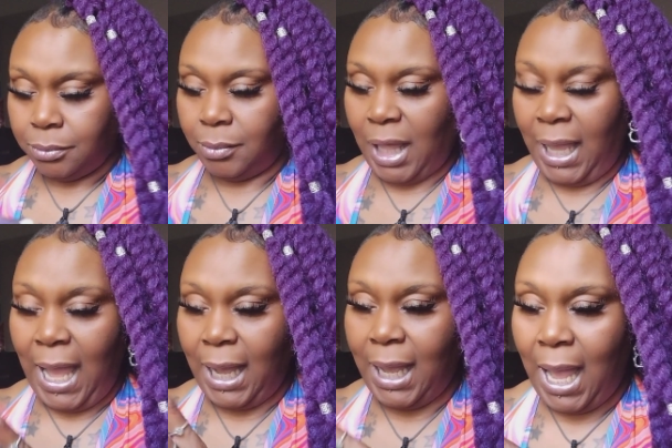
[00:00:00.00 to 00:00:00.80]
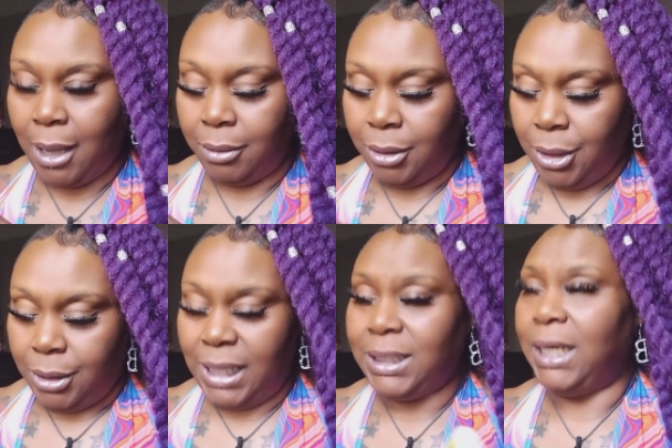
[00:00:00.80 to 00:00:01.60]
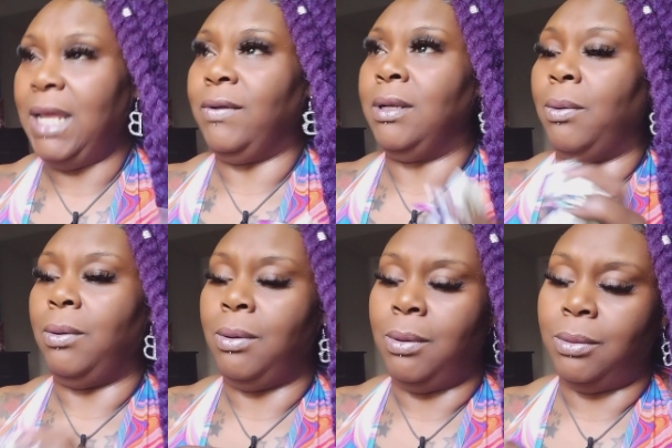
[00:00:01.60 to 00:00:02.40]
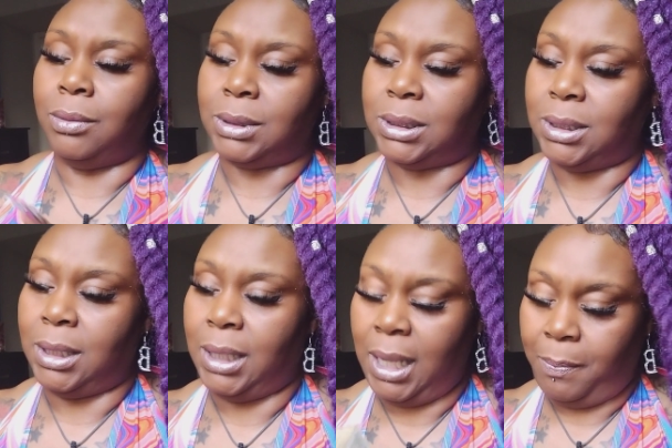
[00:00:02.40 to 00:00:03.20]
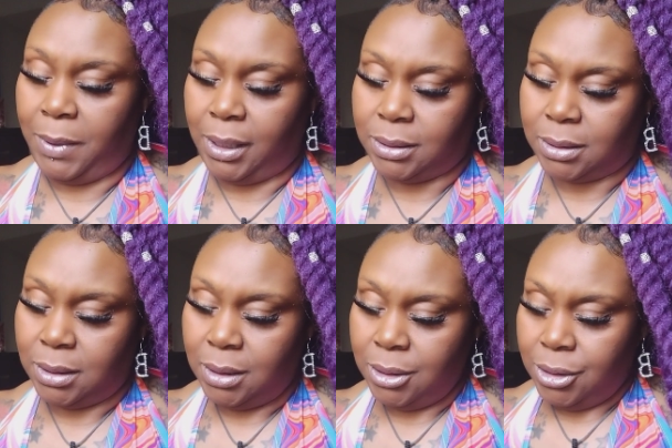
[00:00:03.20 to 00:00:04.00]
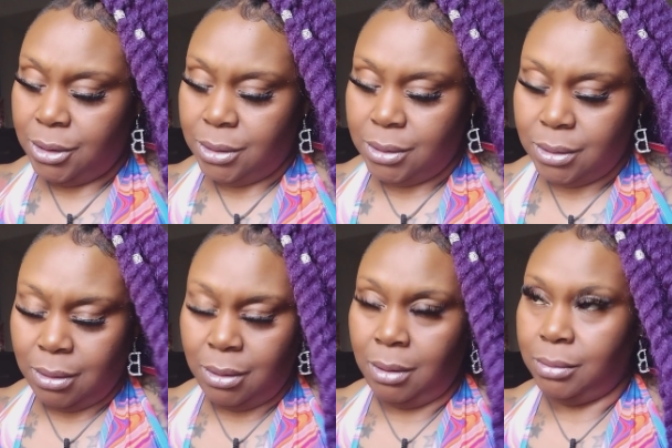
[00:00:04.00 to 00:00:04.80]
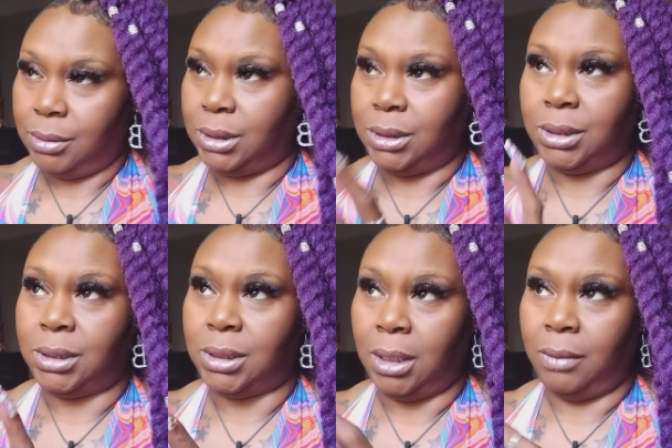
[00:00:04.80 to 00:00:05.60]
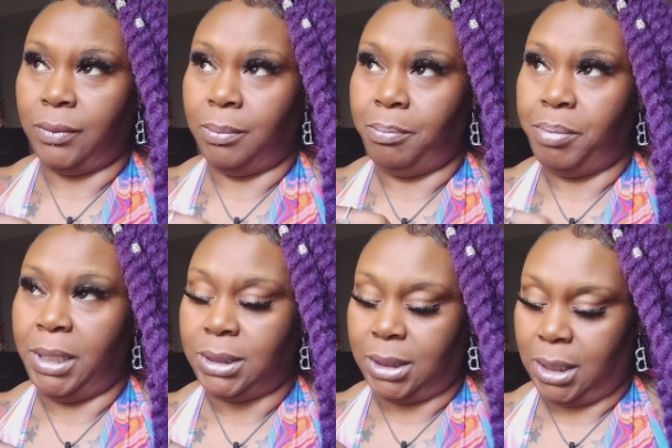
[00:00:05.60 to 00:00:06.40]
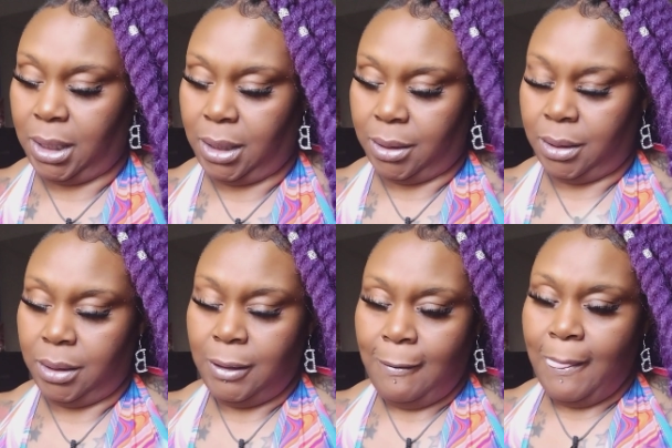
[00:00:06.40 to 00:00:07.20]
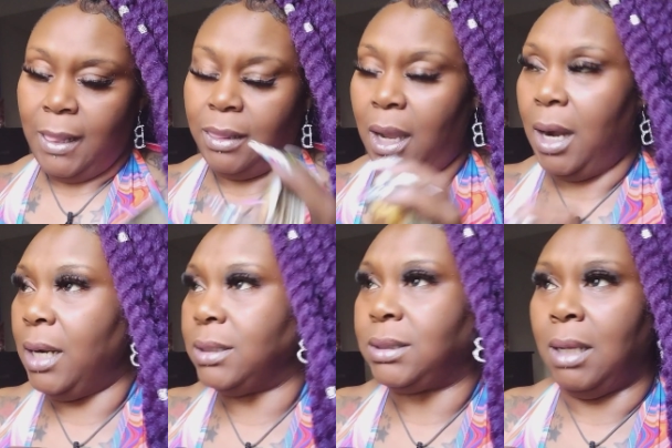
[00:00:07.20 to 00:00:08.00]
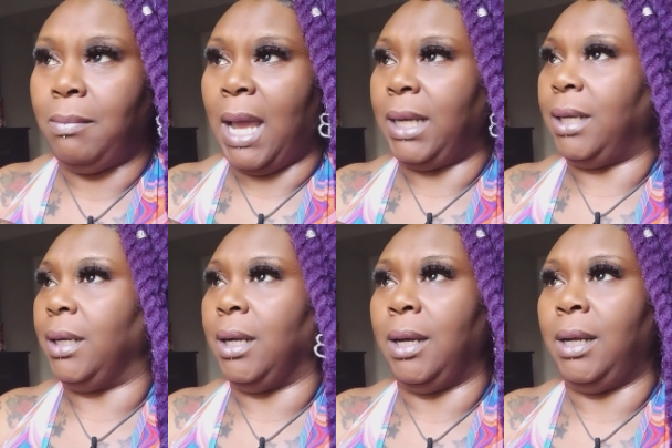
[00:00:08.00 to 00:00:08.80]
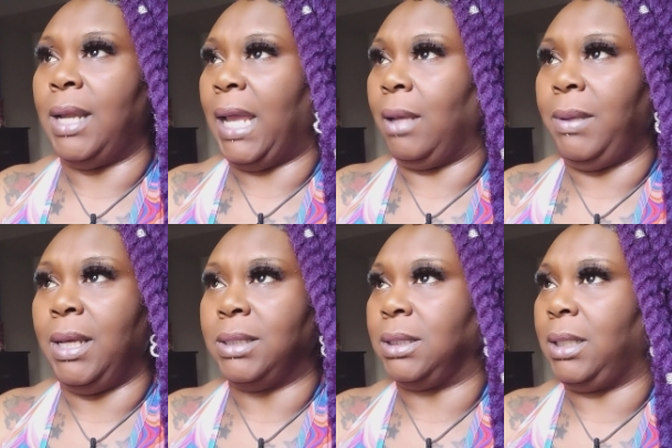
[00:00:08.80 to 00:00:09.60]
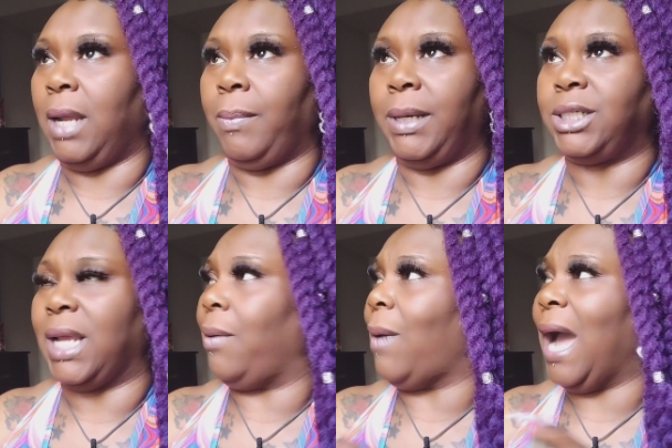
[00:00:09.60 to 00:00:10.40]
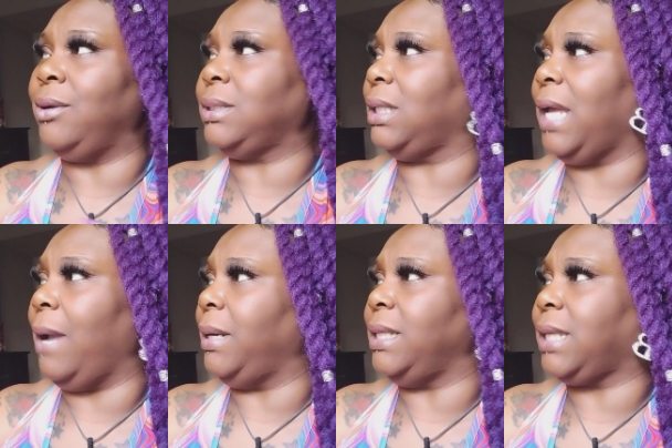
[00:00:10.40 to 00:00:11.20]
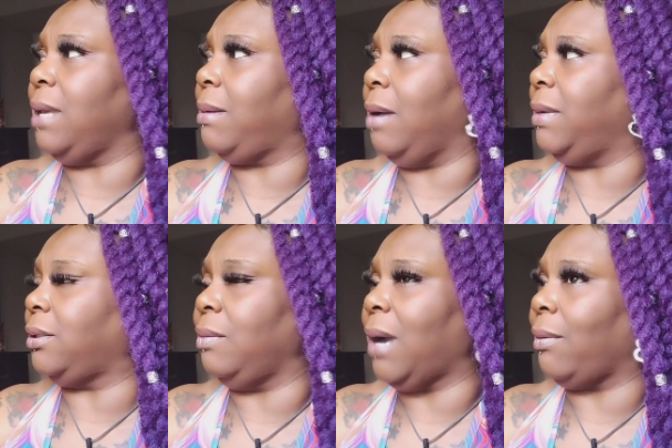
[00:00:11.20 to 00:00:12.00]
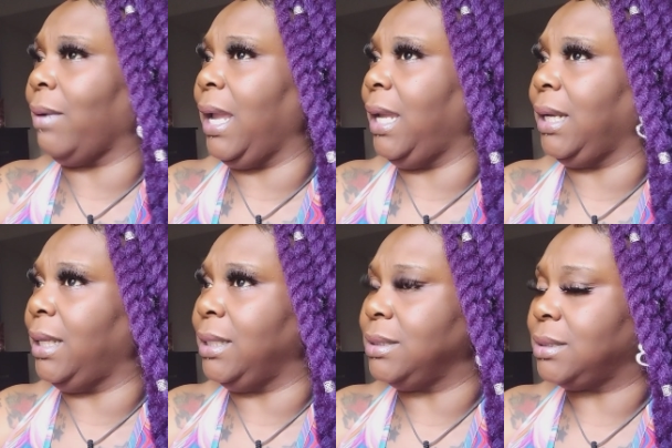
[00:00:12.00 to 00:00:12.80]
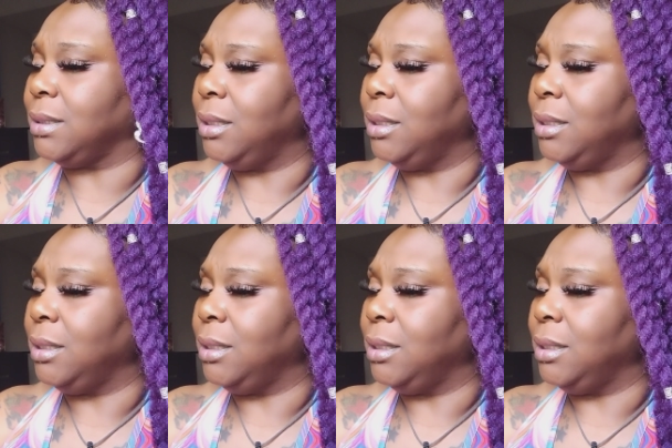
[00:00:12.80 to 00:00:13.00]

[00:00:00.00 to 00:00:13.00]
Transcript: They got caught. This could even, oh, snippets. Oh, son of a biscuit eater. There's somebody here. They could be a celebrity, child. Why do celebrities keep coming through my readings?